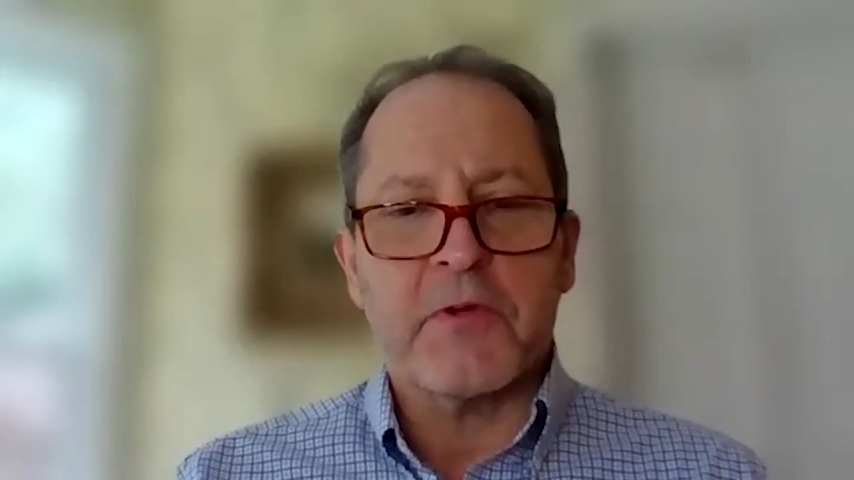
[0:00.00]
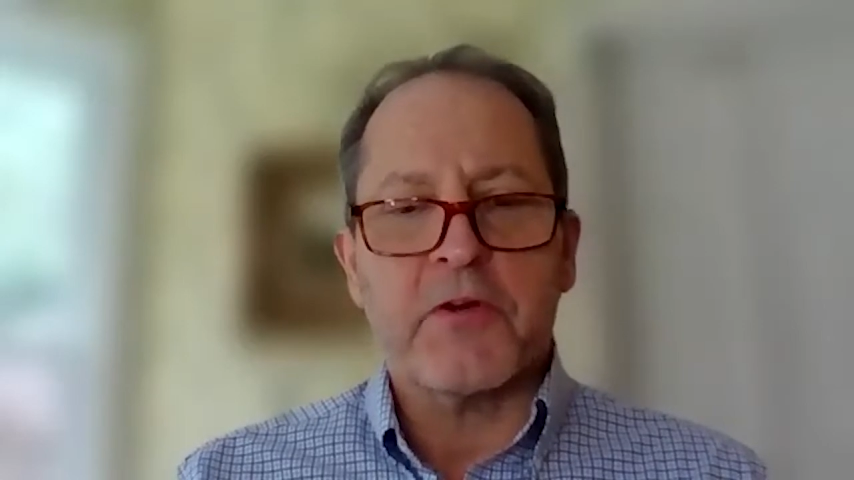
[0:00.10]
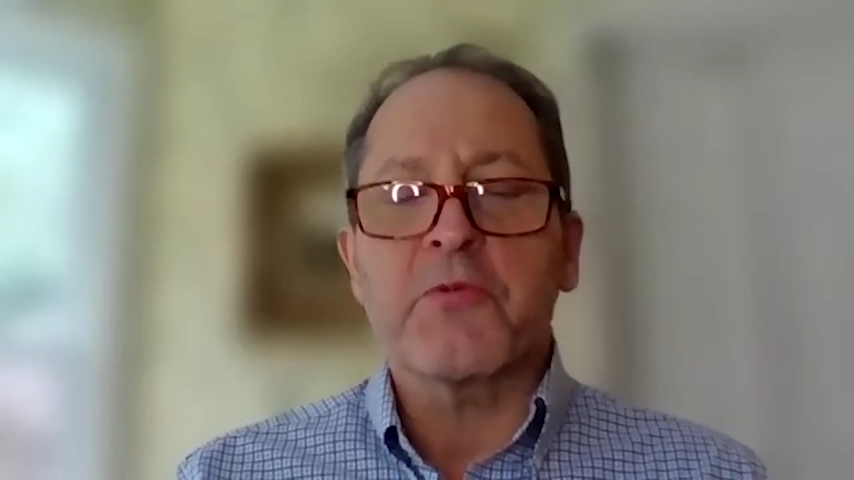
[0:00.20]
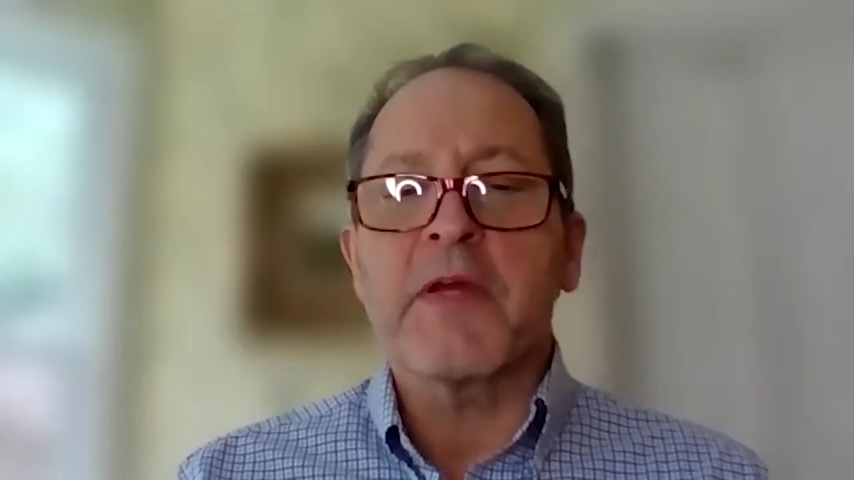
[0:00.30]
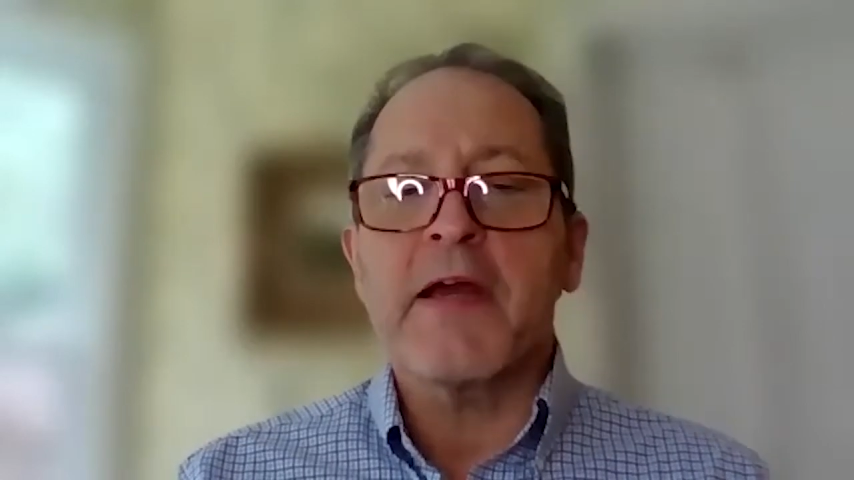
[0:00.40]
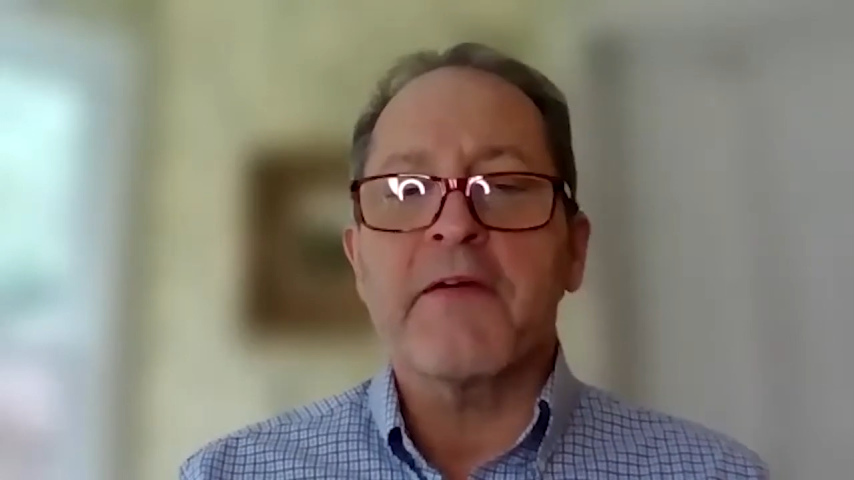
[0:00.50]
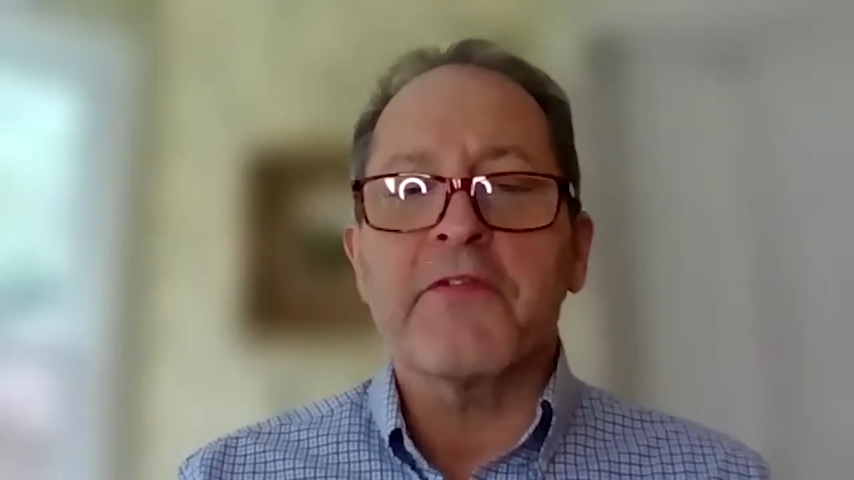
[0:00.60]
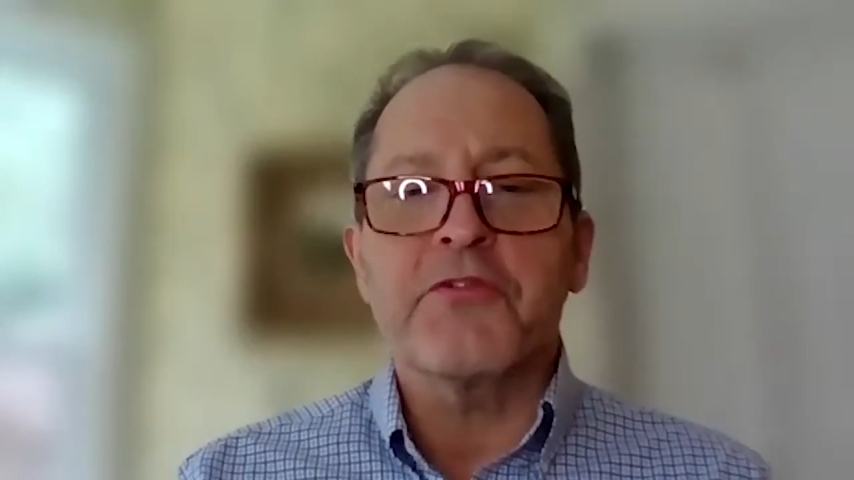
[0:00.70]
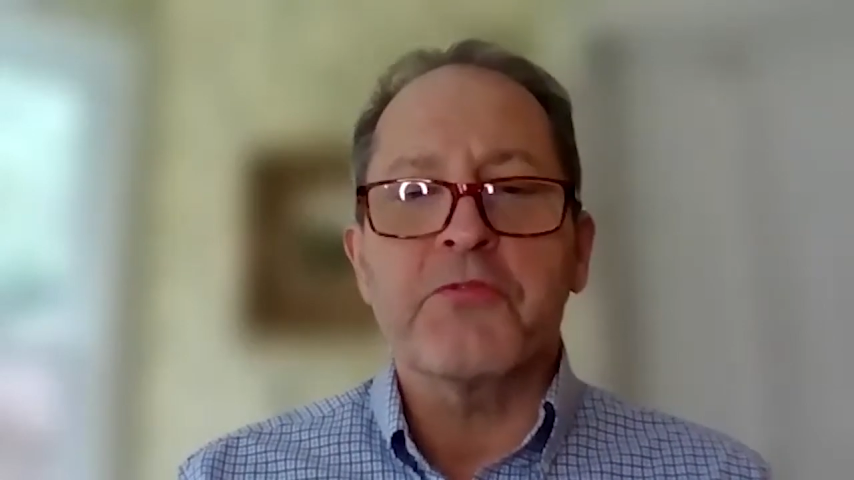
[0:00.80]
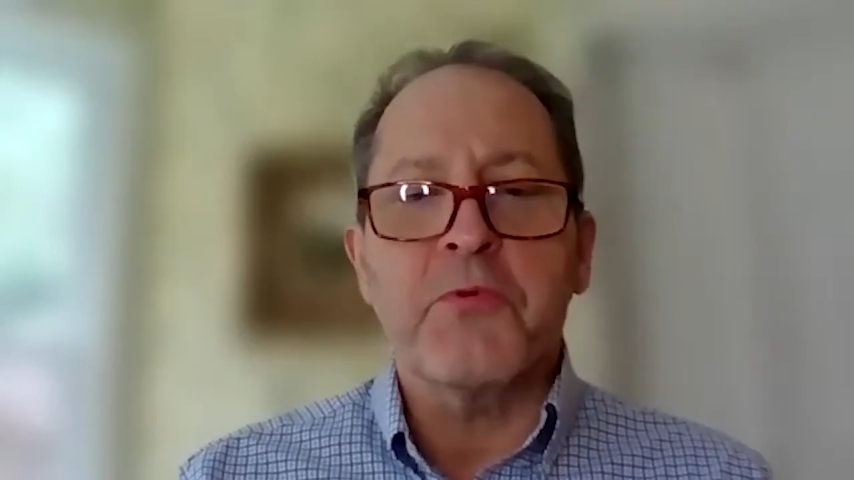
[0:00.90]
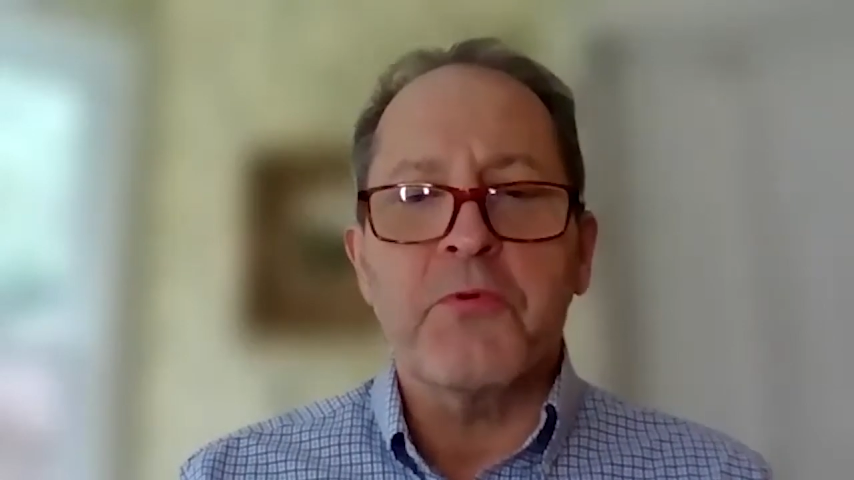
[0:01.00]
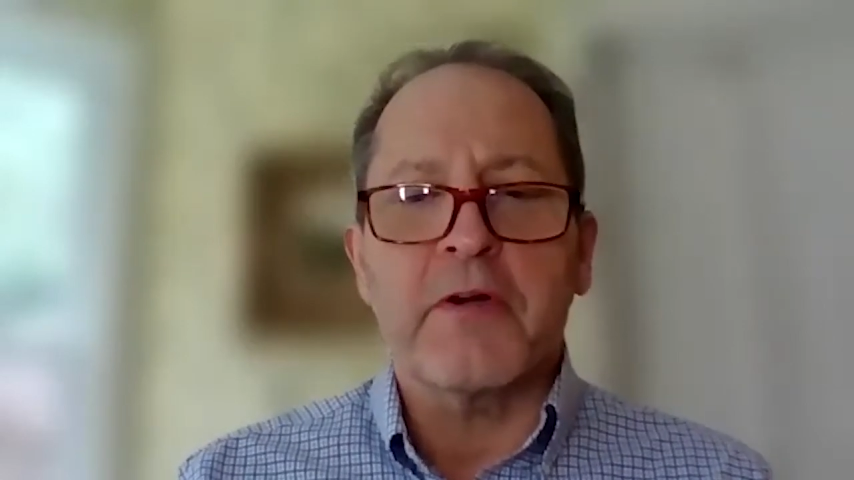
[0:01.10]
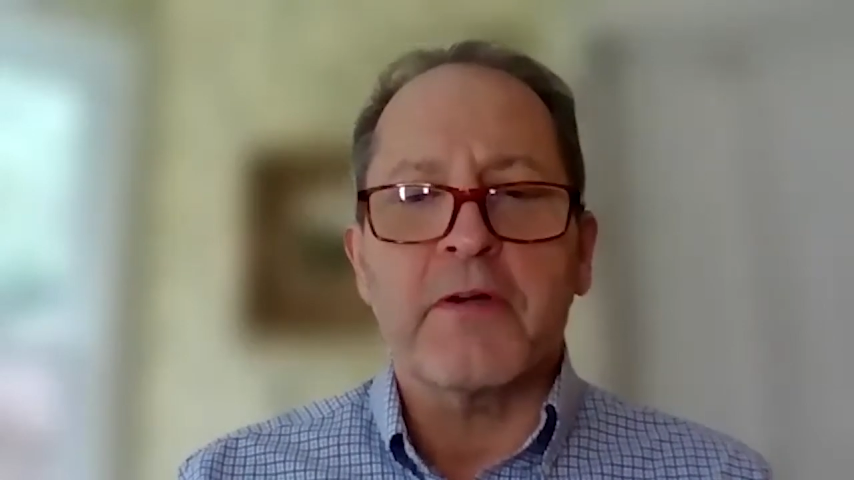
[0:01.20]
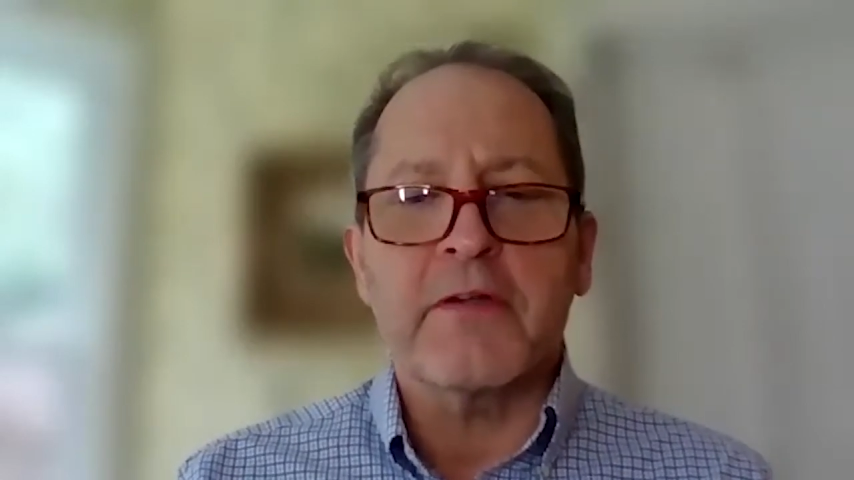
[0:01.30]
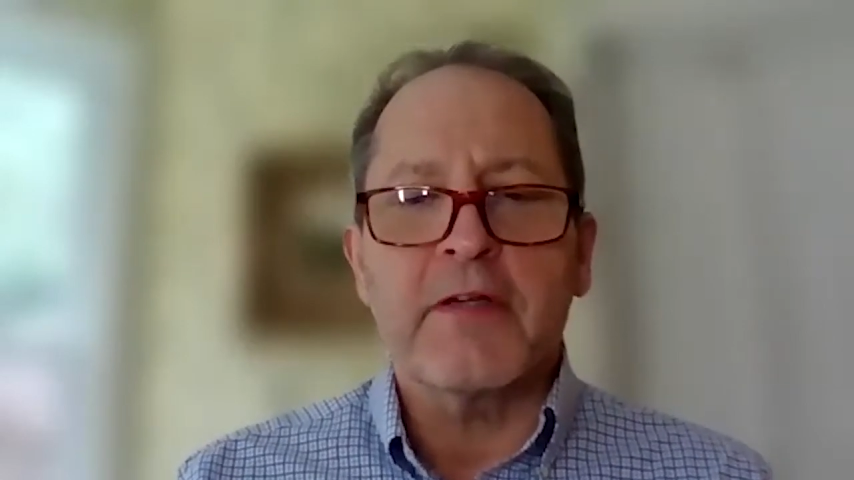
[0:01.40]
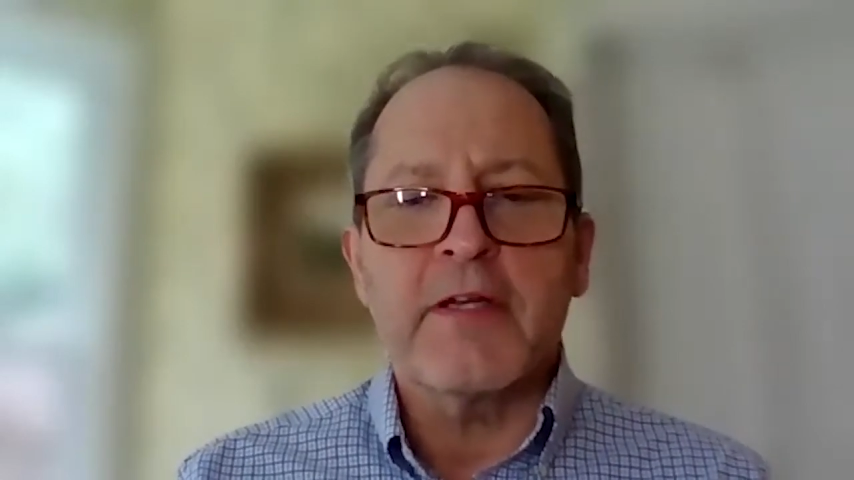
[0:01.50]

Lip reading: Could we have a few more?